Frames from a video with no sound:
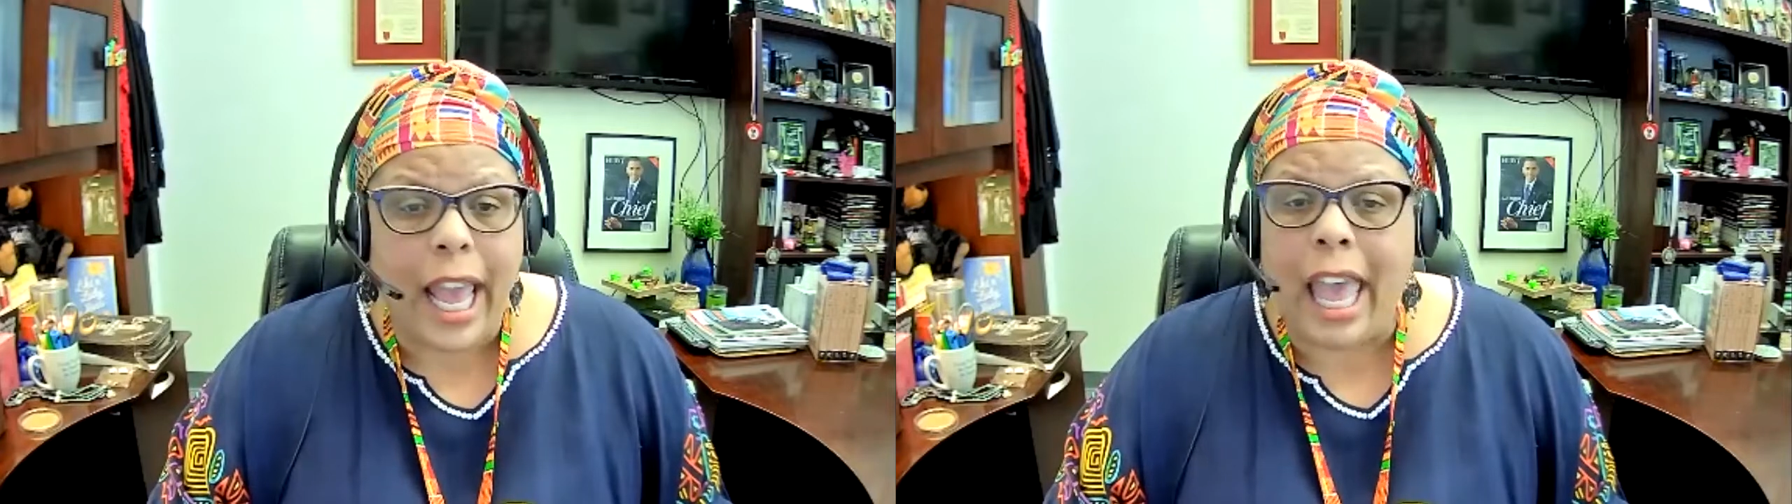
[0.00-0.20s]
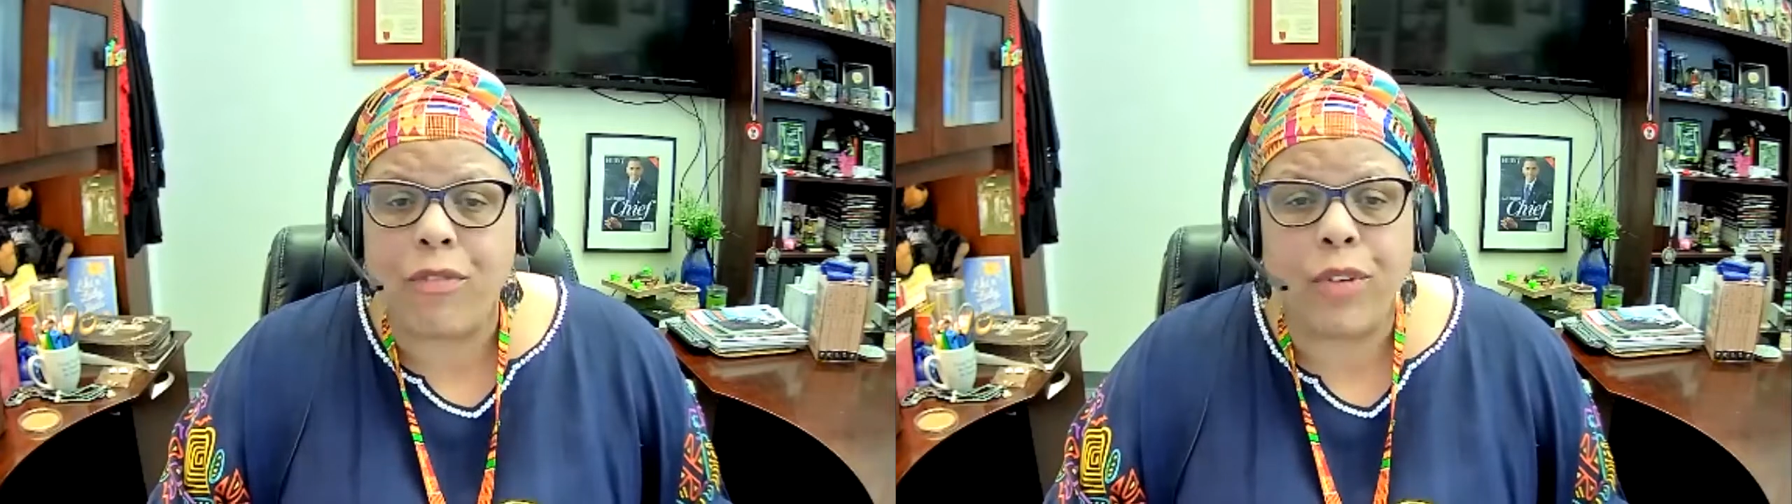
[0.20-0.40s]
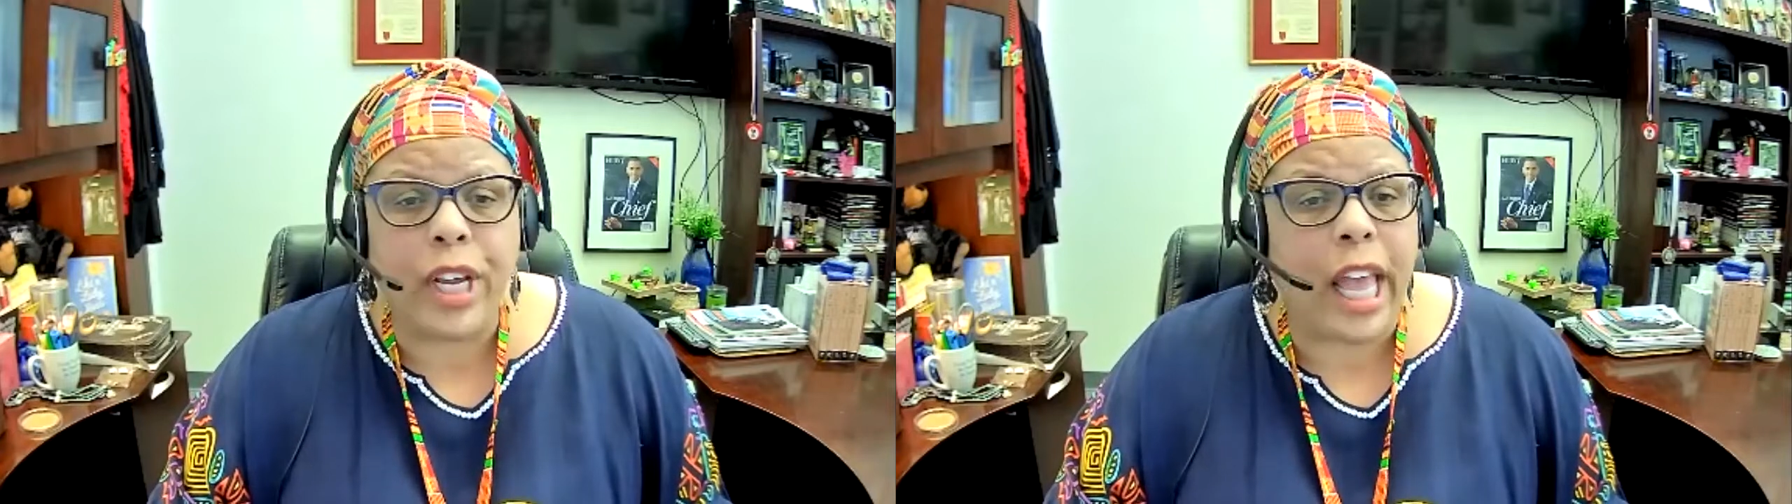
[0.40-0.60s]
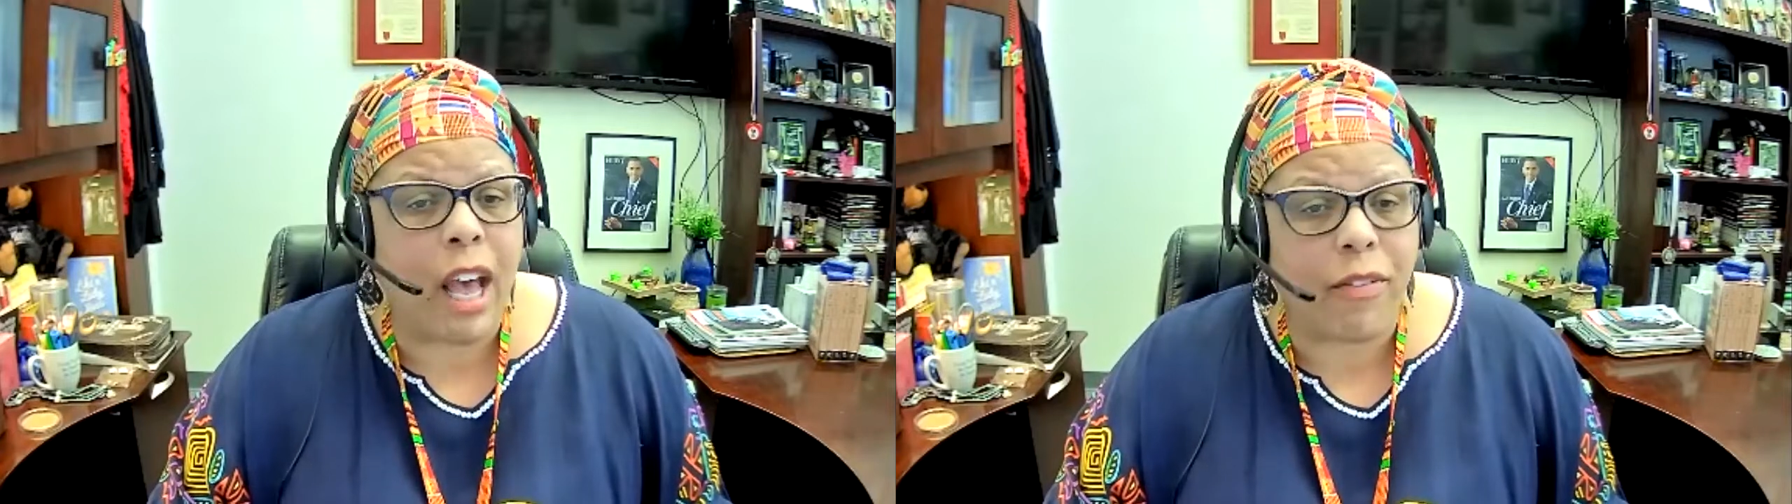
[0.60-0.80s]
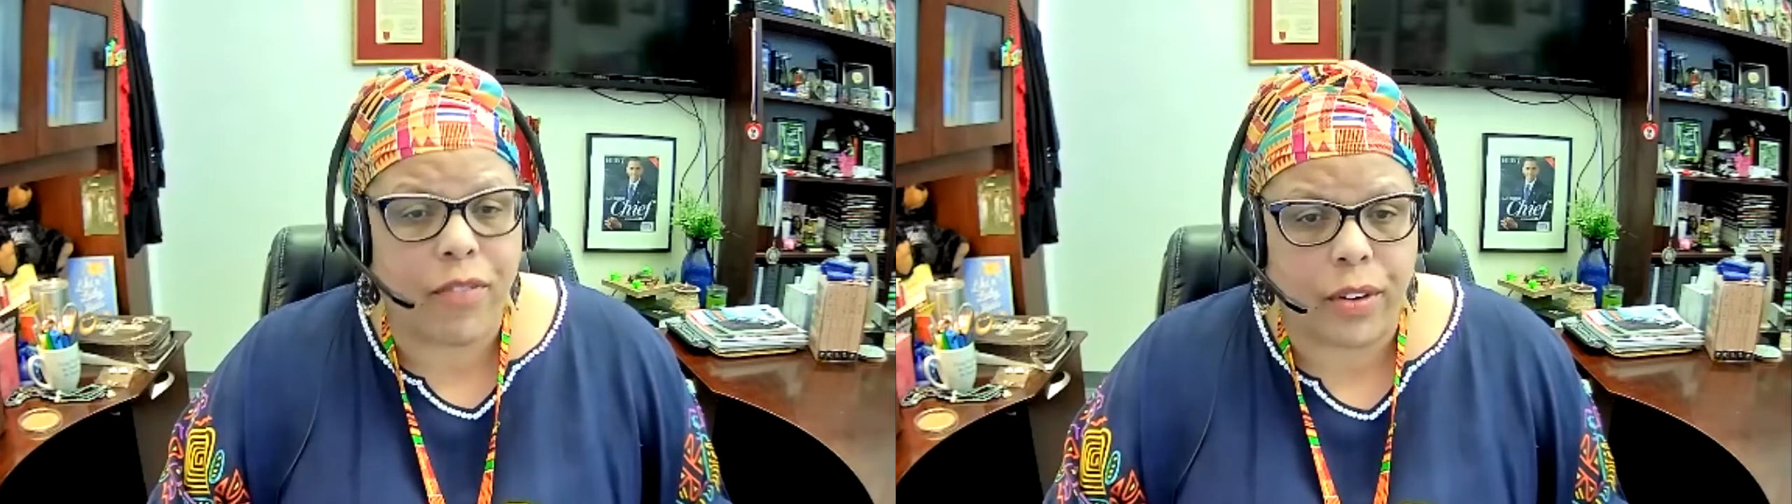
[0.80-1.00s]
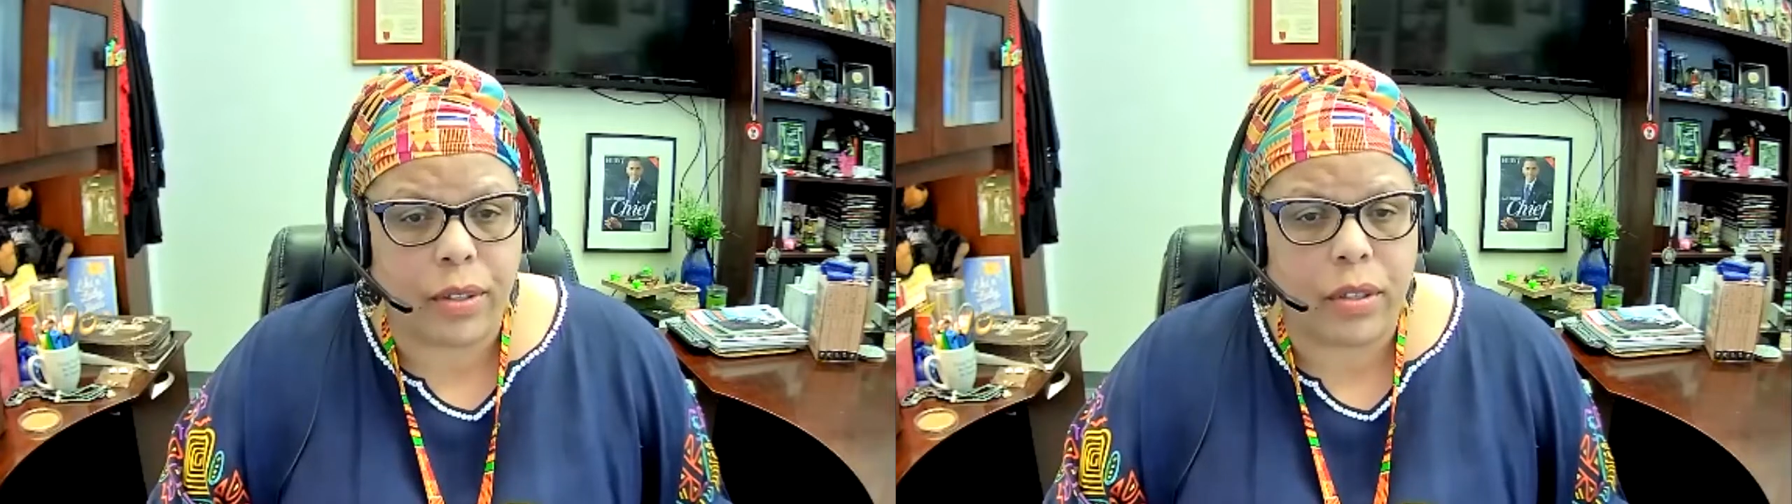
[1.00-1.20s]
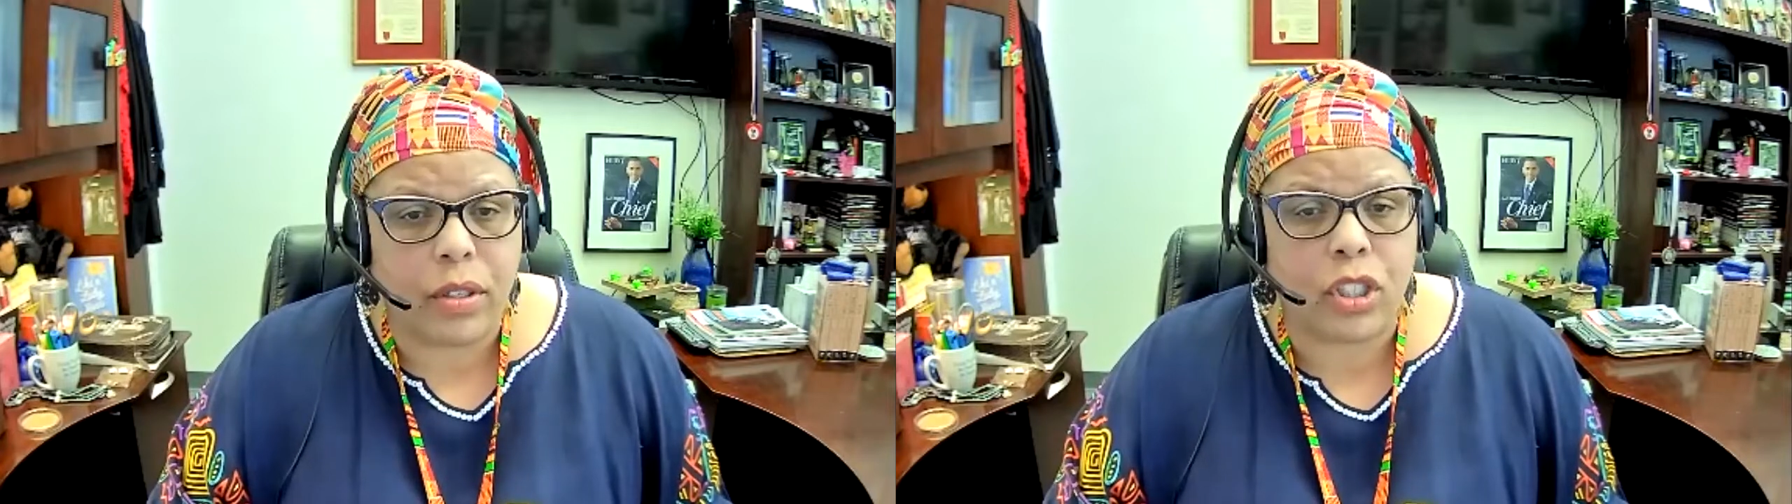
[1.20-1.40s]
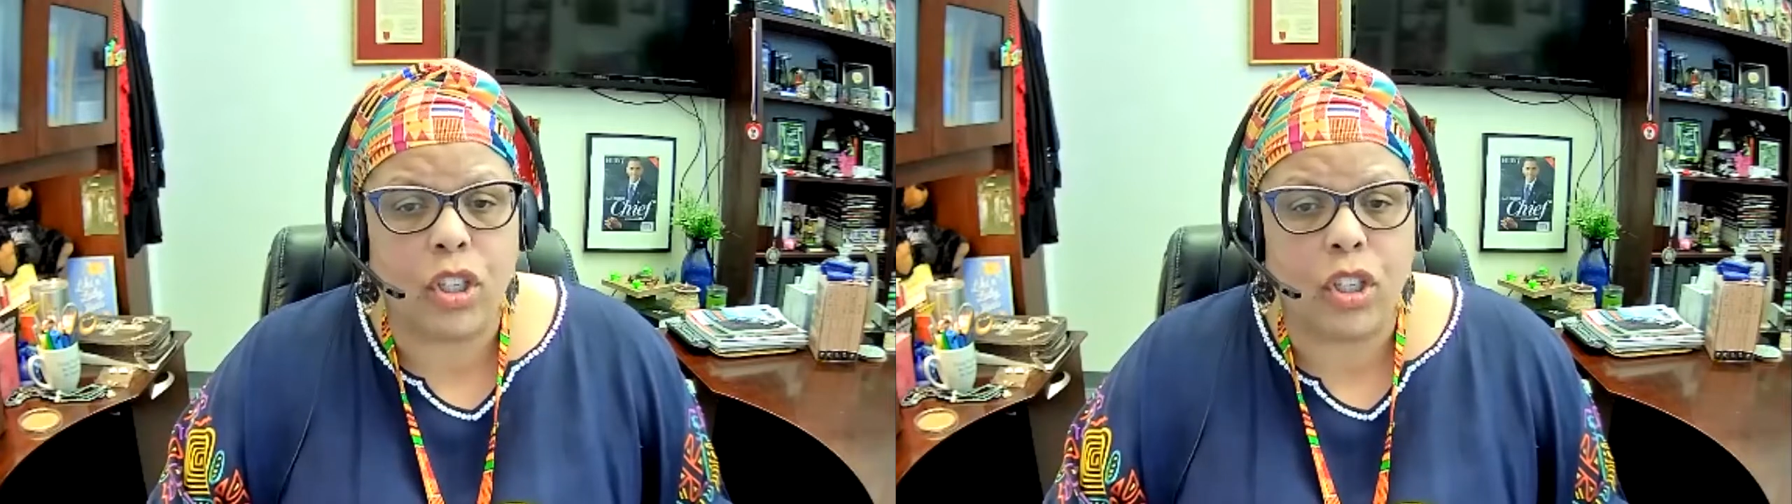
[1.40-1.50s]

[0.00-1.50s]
every effort to